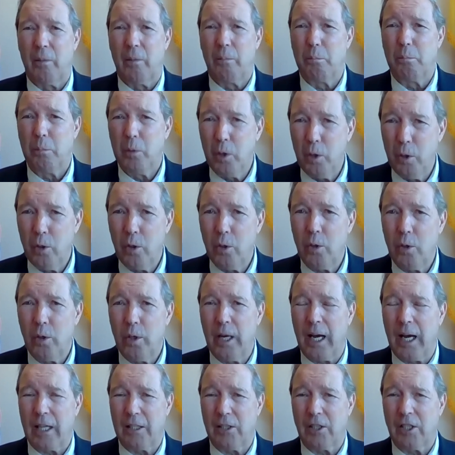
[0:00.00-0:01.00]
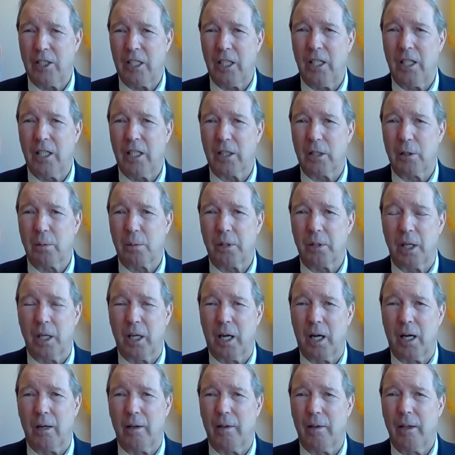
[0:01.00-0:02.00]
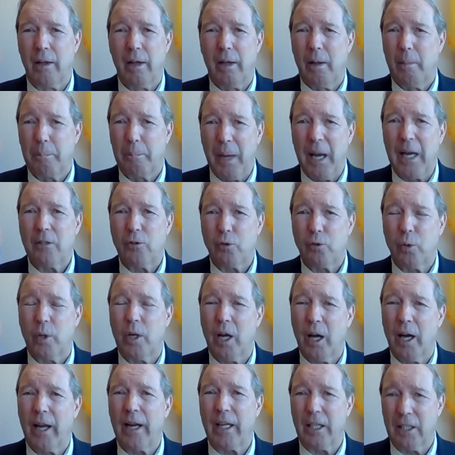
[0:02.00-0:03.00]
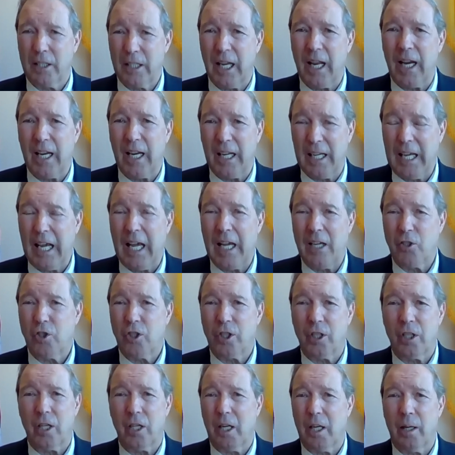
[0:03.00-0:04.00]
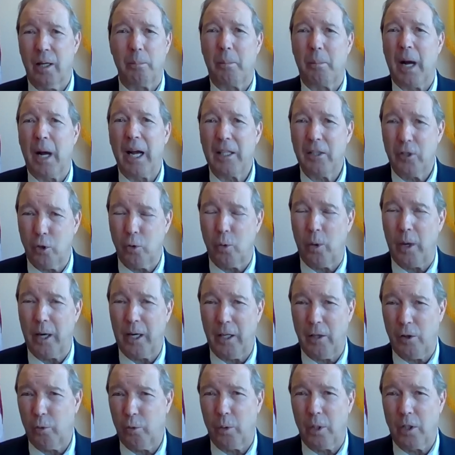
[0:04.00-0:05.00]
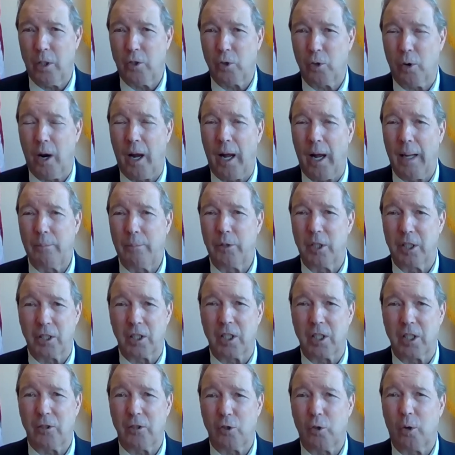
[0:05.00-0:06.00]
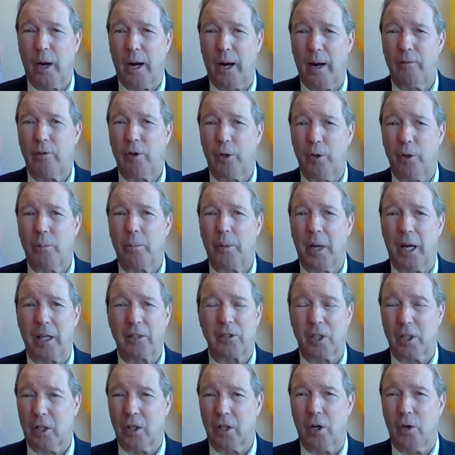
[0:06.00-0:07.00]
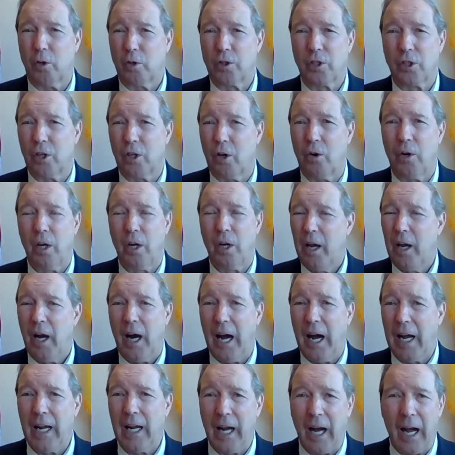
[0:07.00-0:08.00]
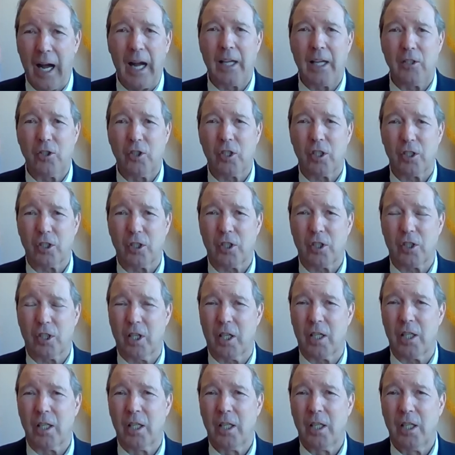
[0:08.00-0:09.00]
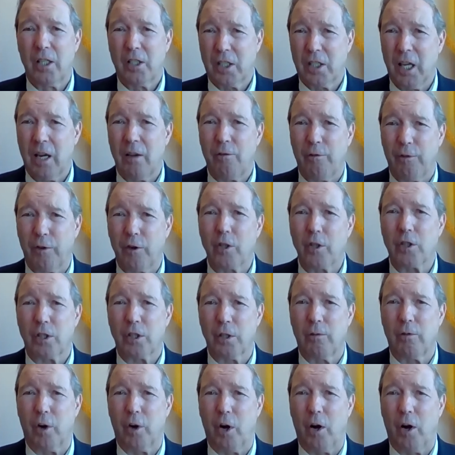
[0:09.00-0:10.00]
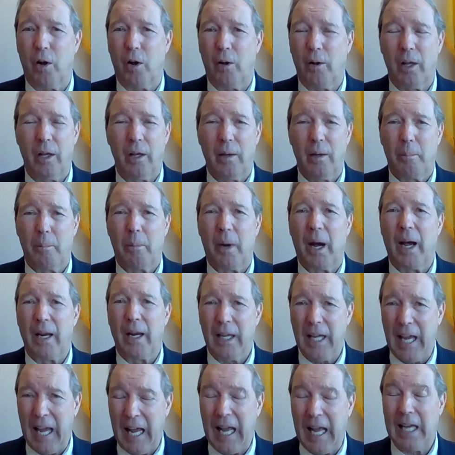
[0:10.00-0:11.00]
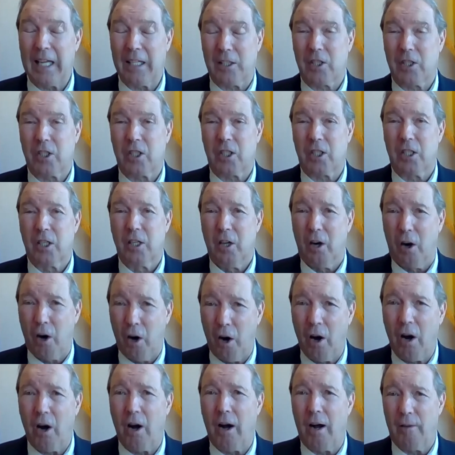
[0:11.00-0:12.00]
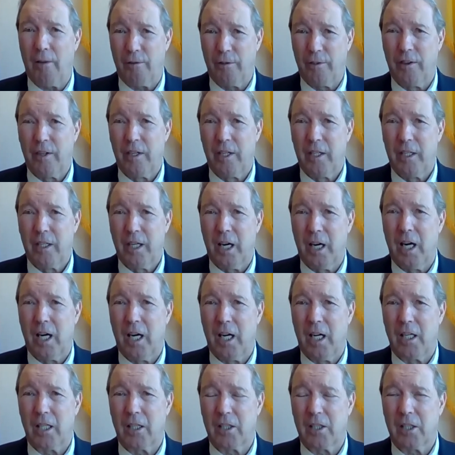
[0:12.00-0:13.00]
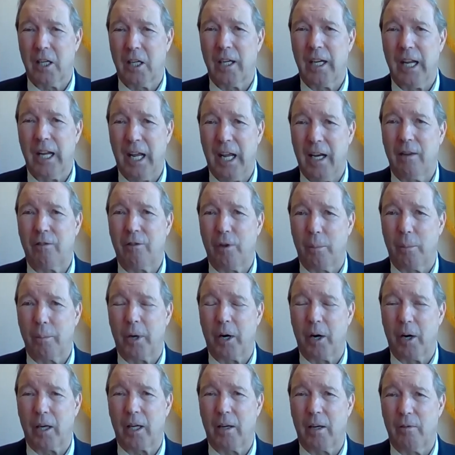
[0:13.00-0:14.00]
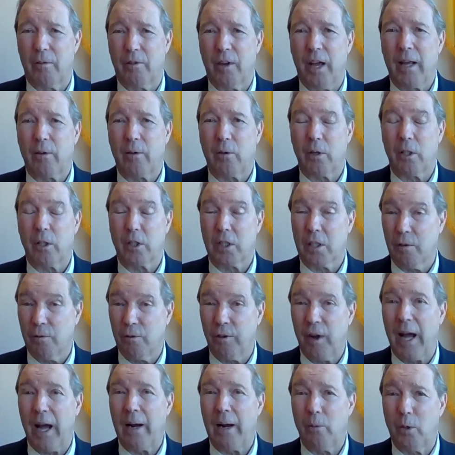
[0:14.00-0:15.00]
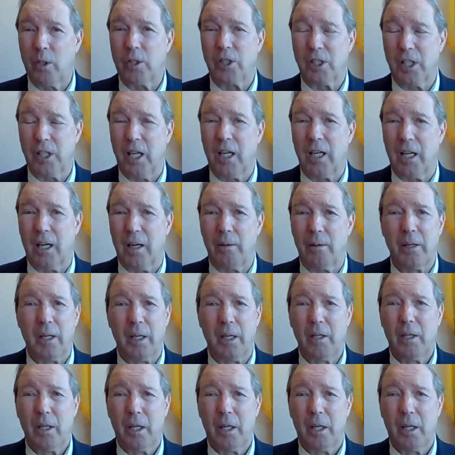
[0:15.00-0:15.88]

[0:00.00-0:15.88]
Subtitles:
mood. I see this patriotic dedication in my 23 tribes as I travel New Mexico. So I just say, first of all, my hat's off to Native American veterans. If I was in a